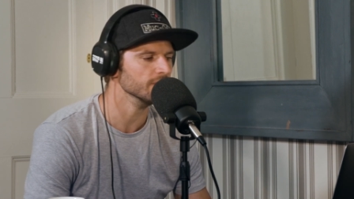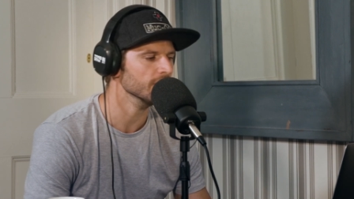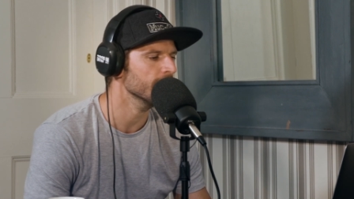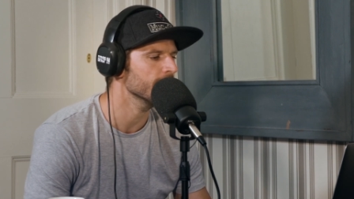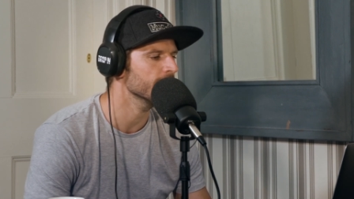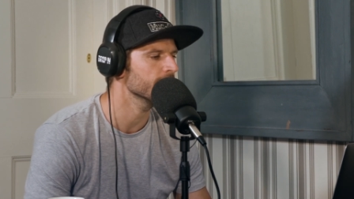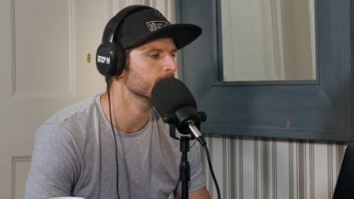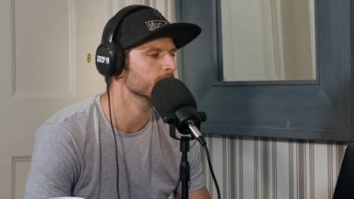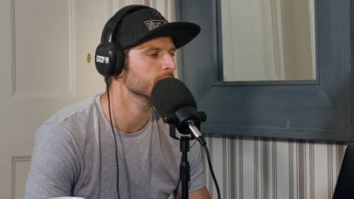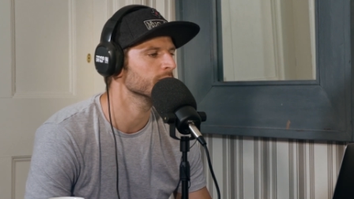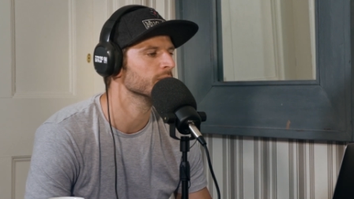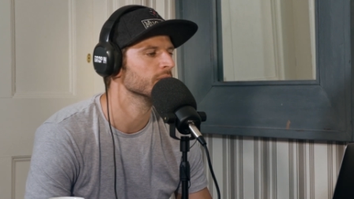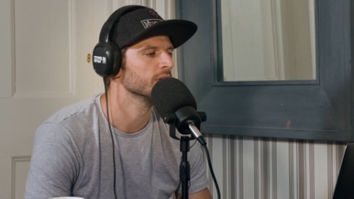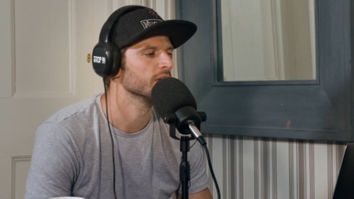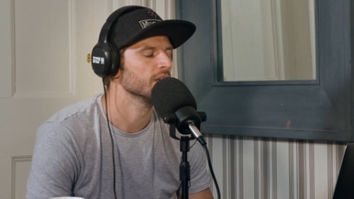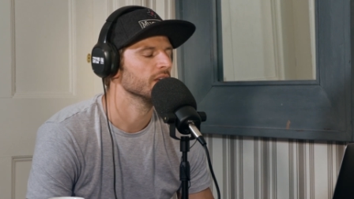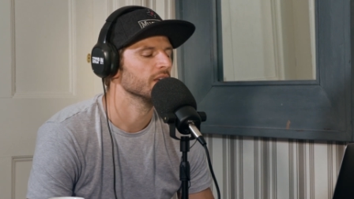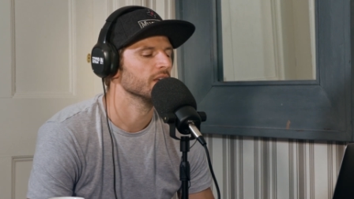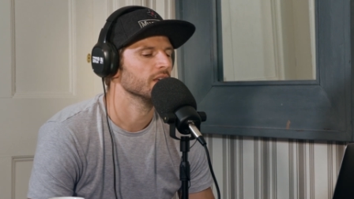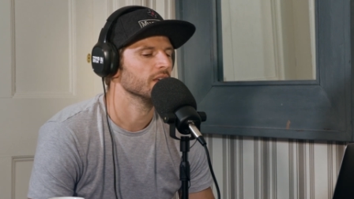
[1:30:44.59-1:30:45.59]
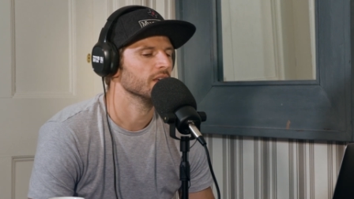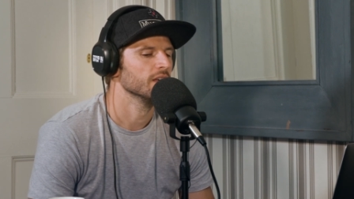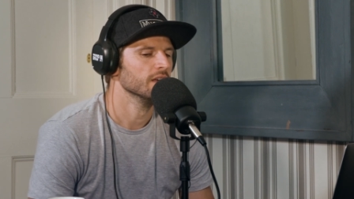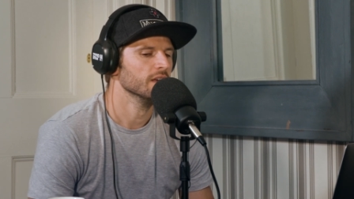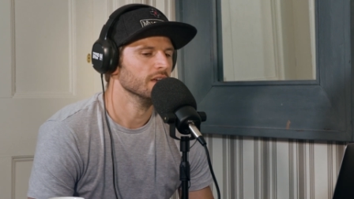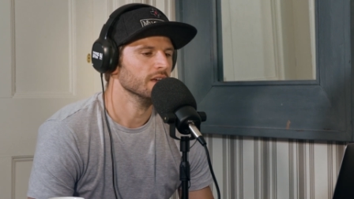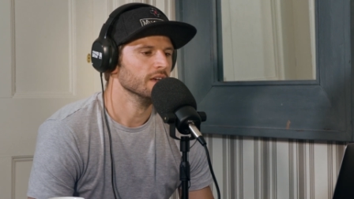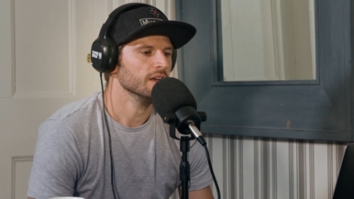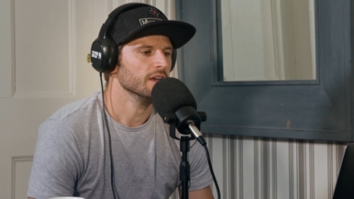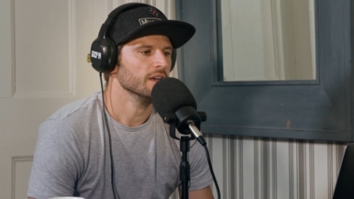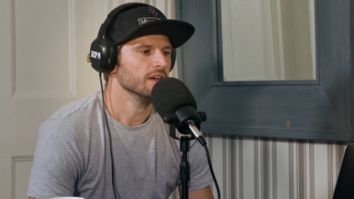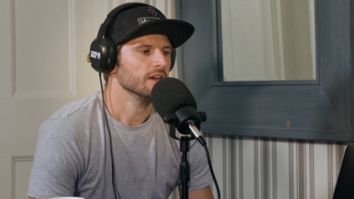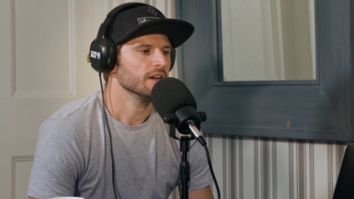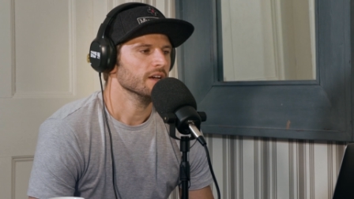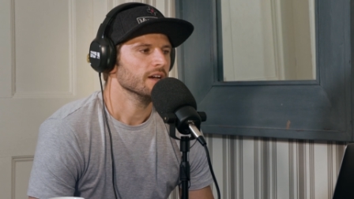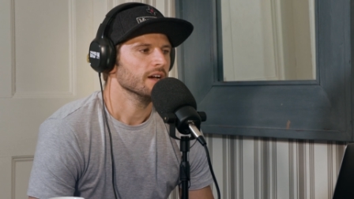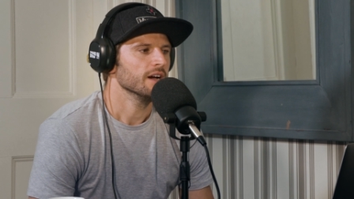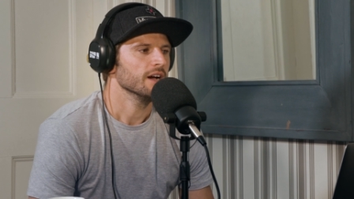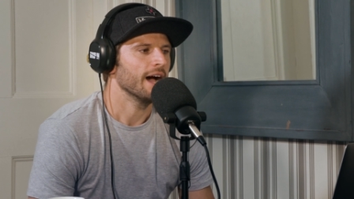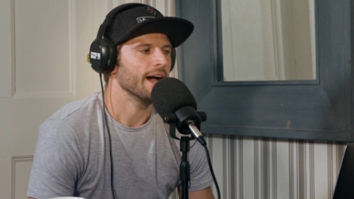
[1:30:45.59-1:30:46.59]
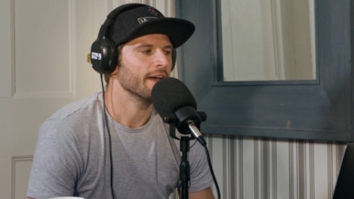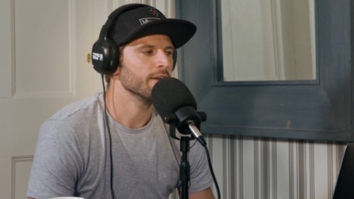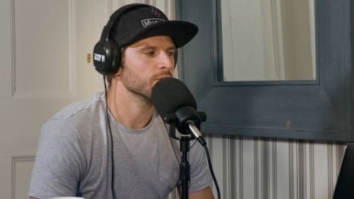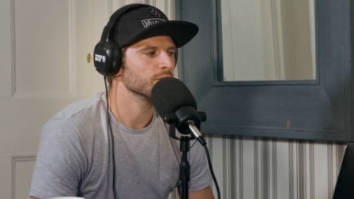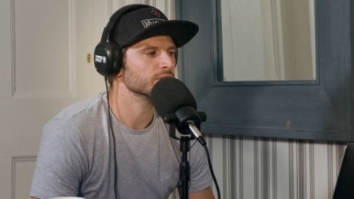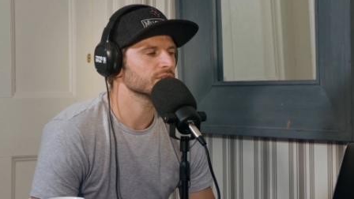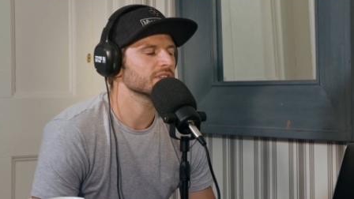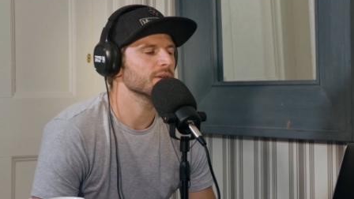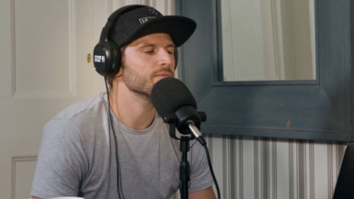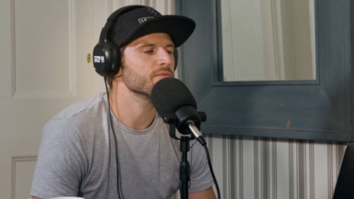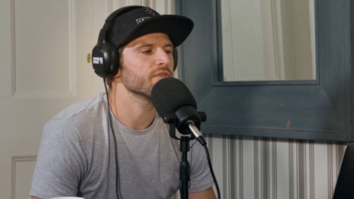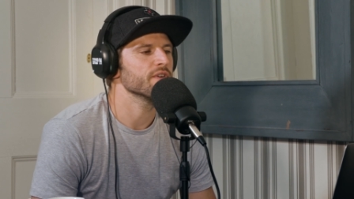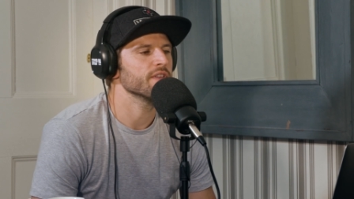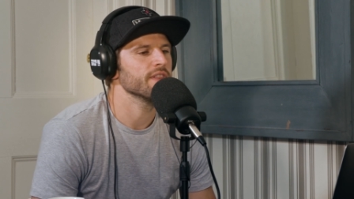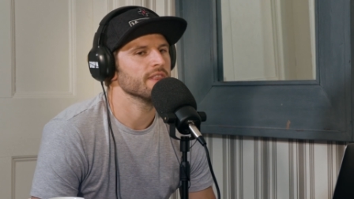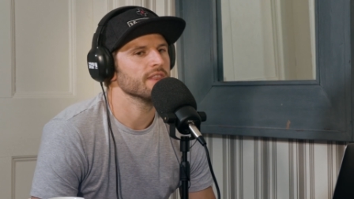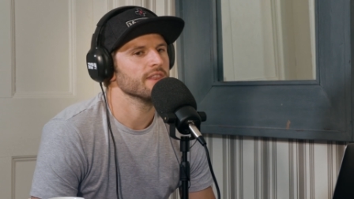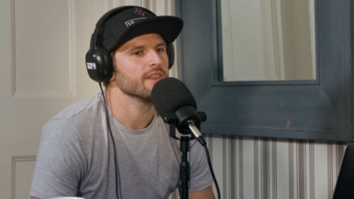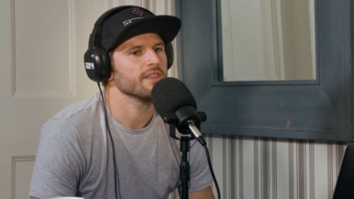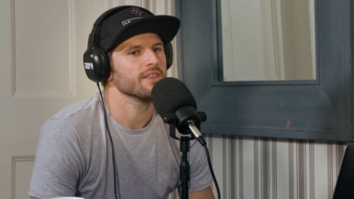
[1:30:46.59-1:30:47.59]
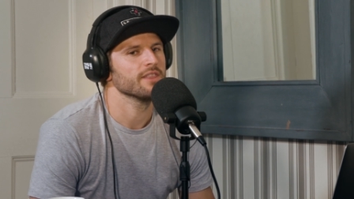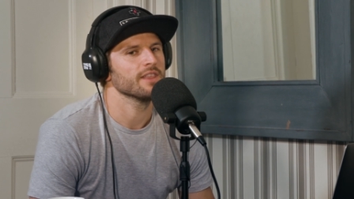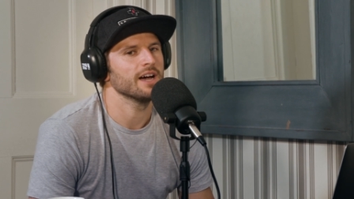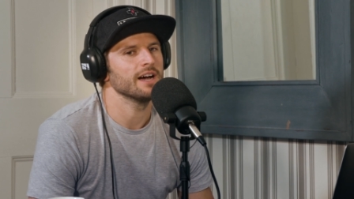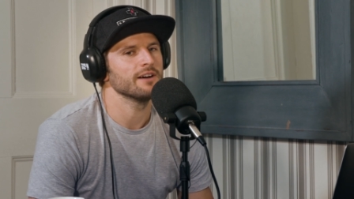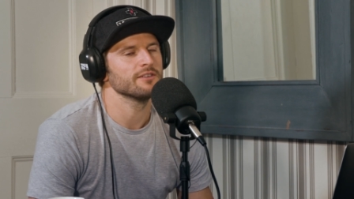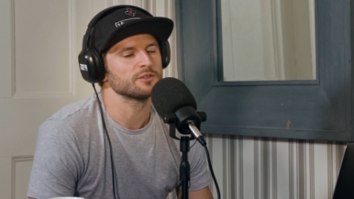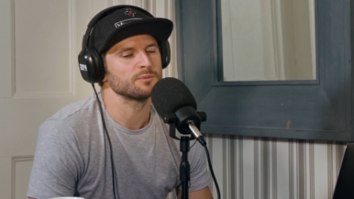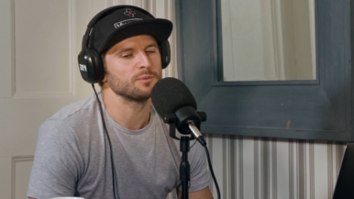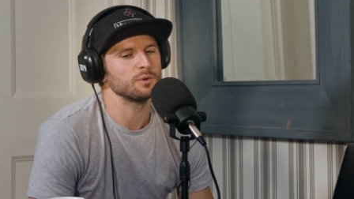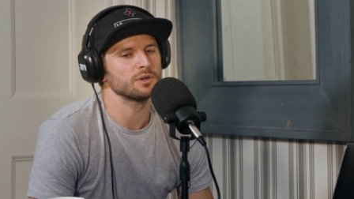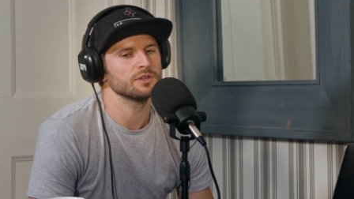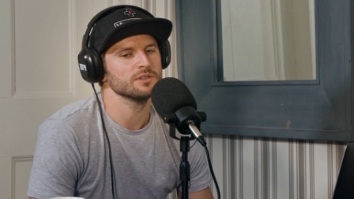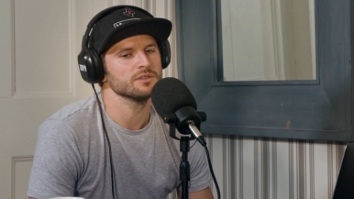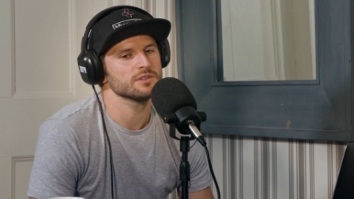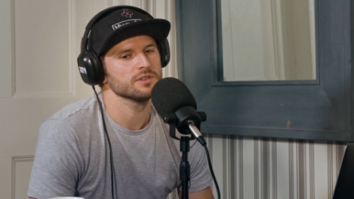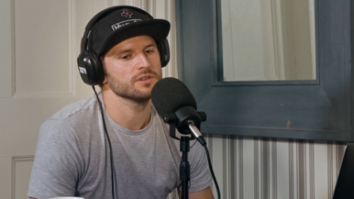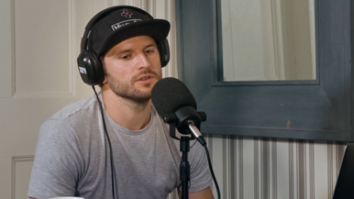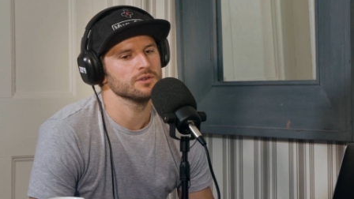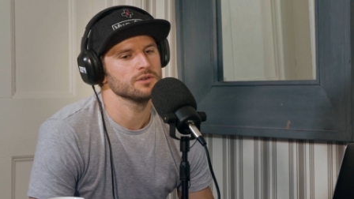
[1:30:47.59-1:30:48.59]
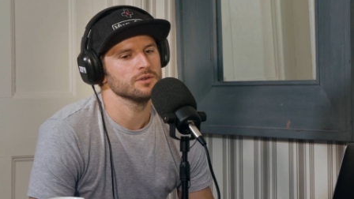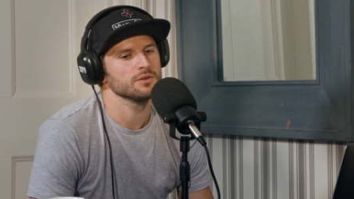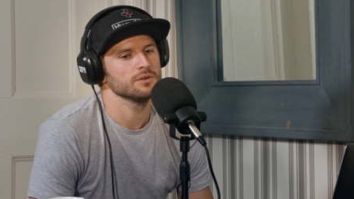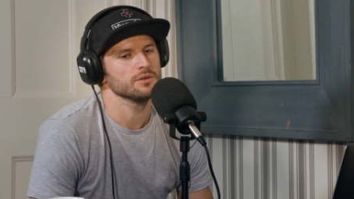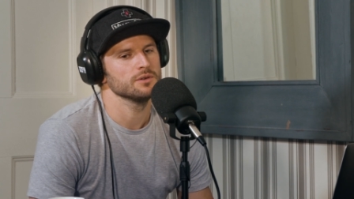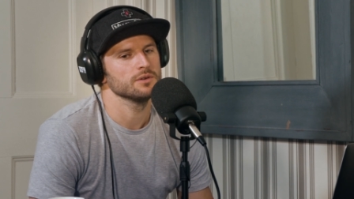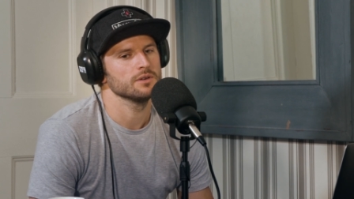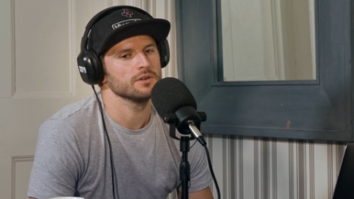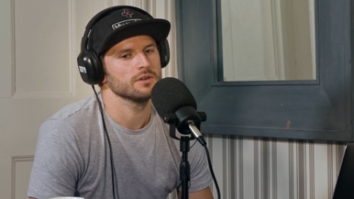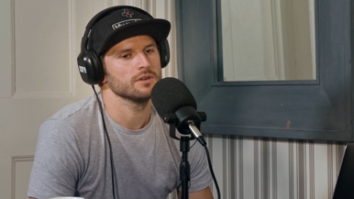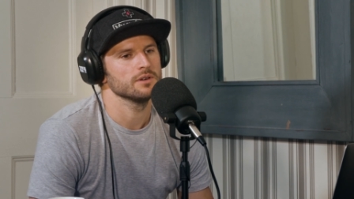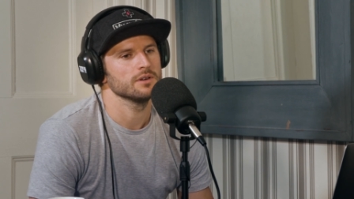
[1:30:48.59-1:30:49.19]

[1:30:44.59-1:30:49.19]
I know it's something that I've spoken to